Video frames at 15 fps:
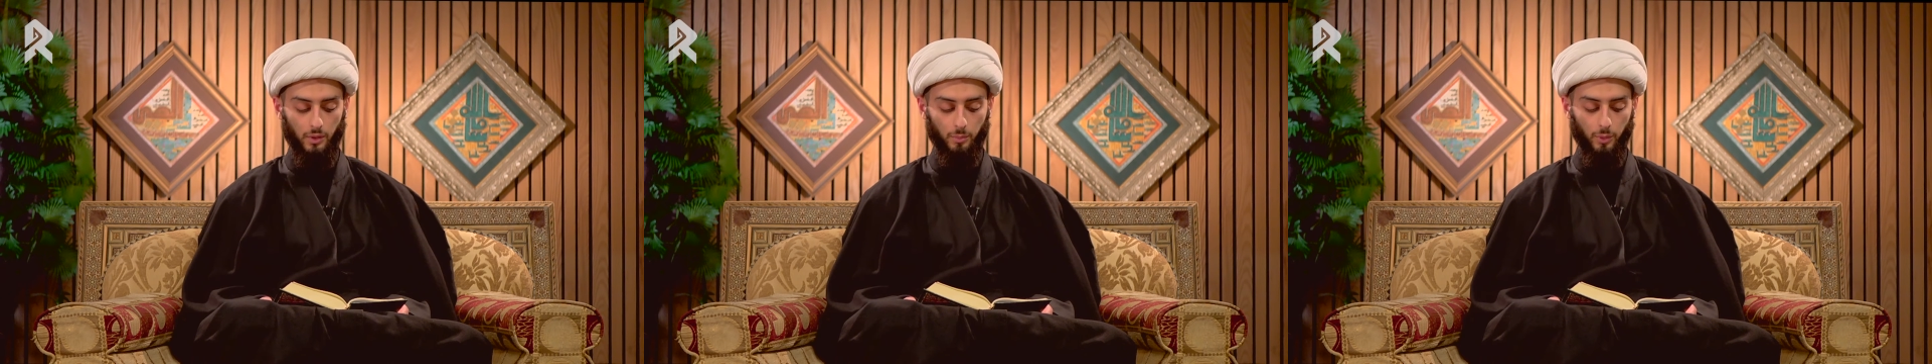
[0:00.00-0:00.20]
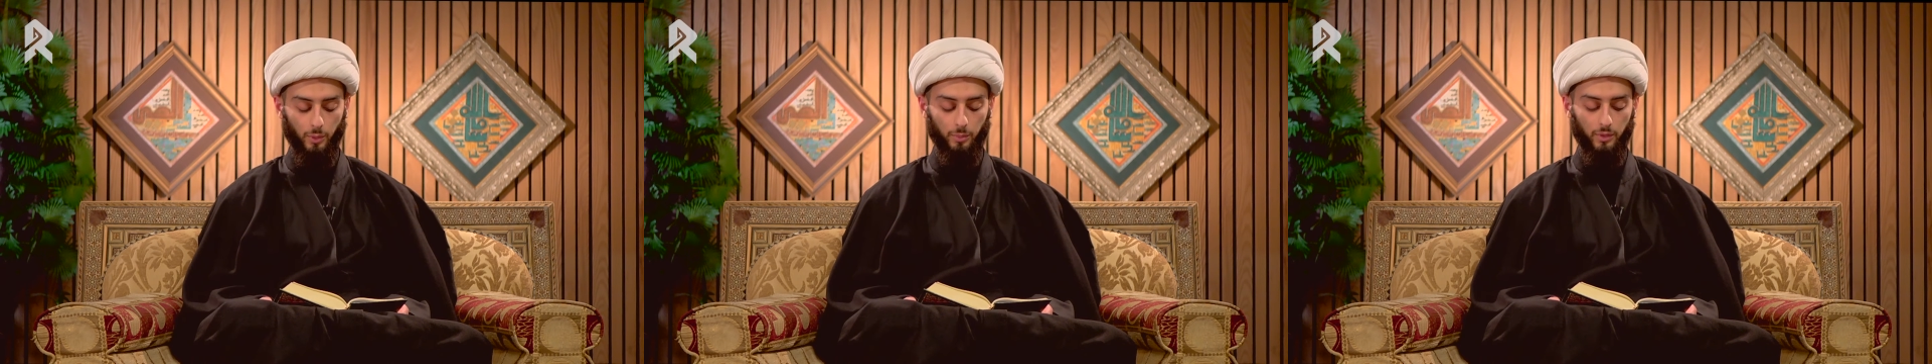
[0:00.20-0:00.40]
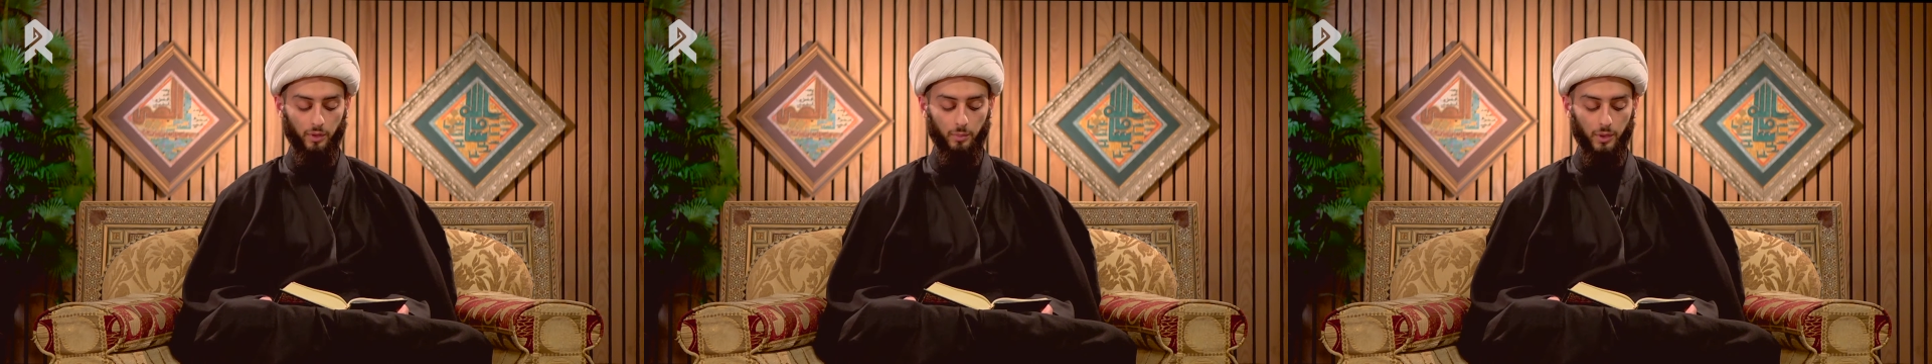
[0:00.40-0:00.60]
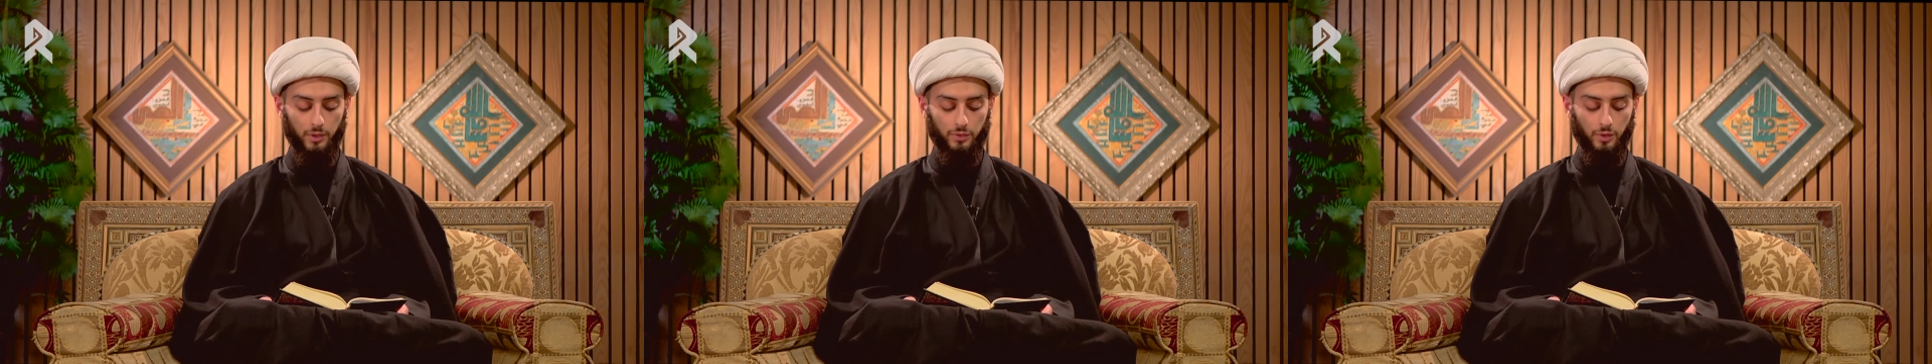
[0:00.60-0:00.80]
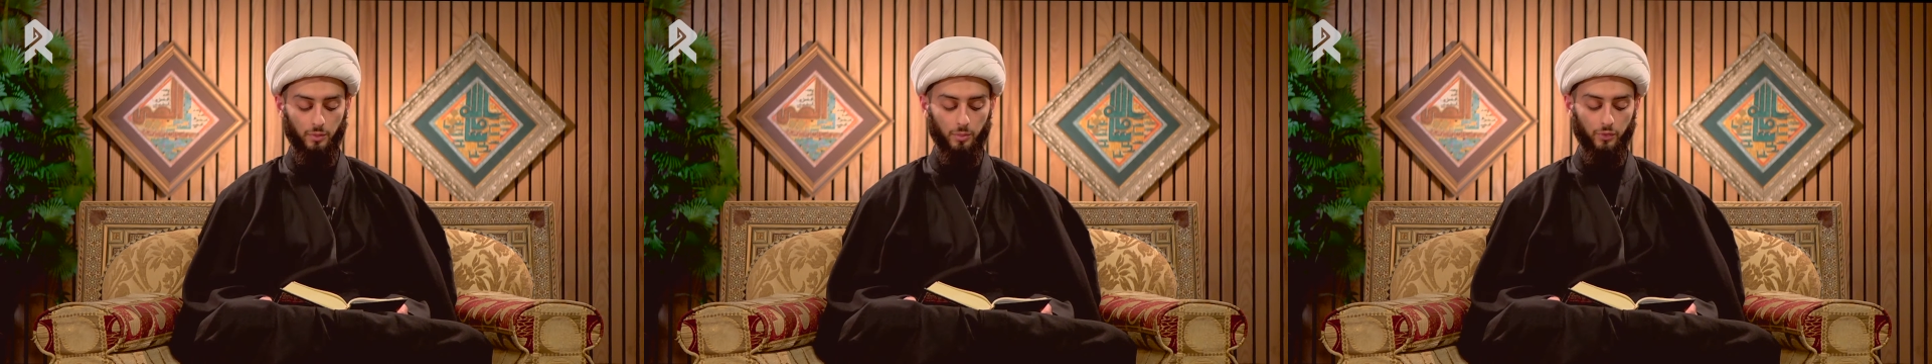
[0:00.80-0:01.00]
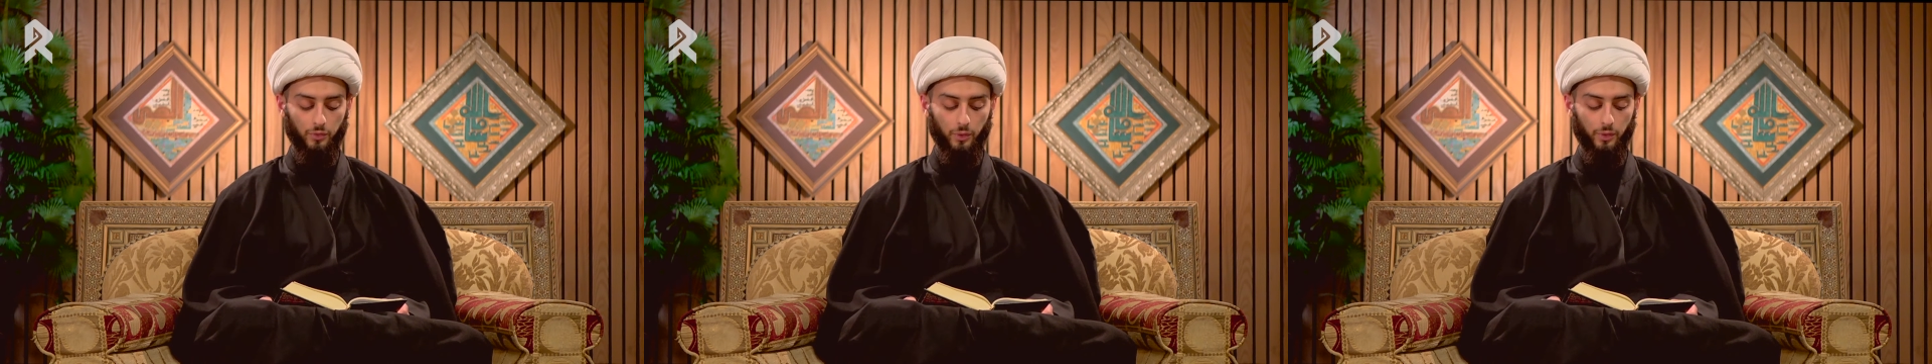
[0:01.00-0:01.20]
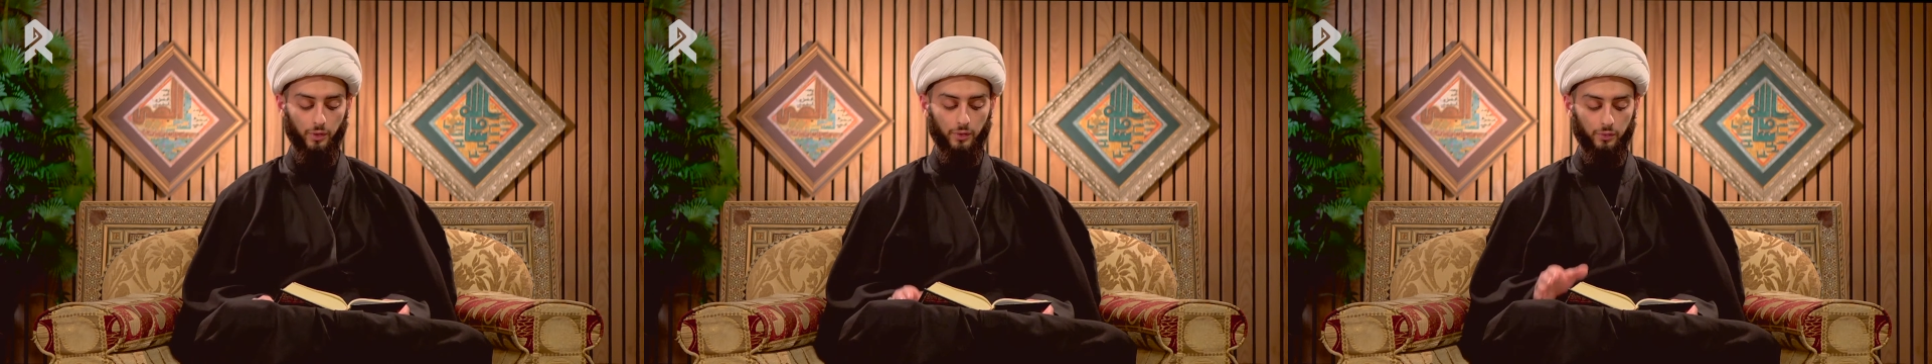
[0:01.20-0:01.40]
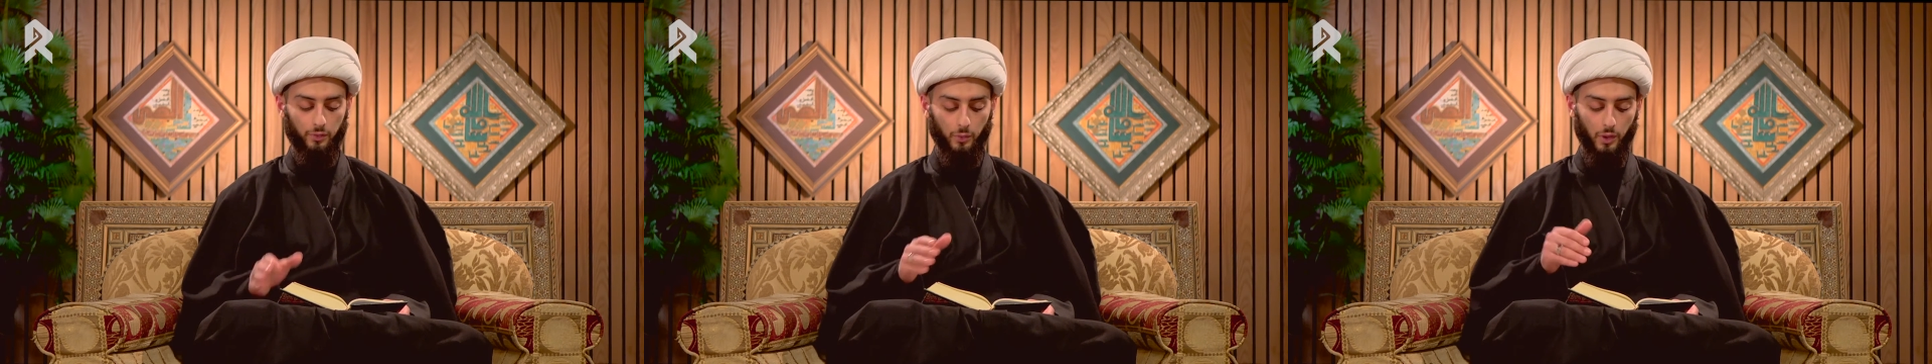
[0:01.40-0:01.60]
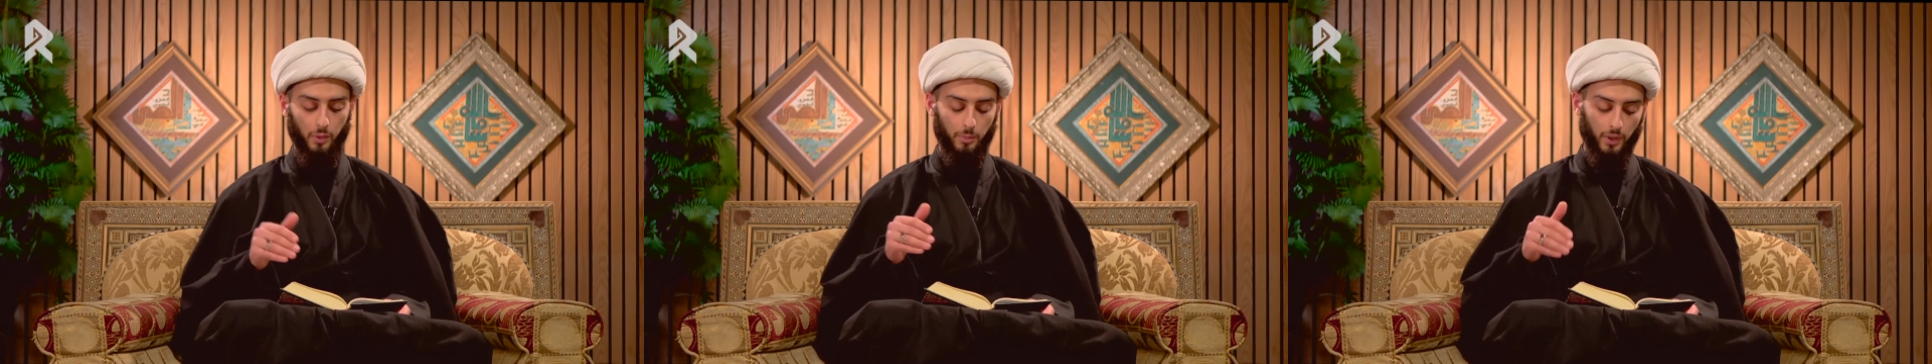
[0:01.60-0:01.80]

probably mentioned before this surah,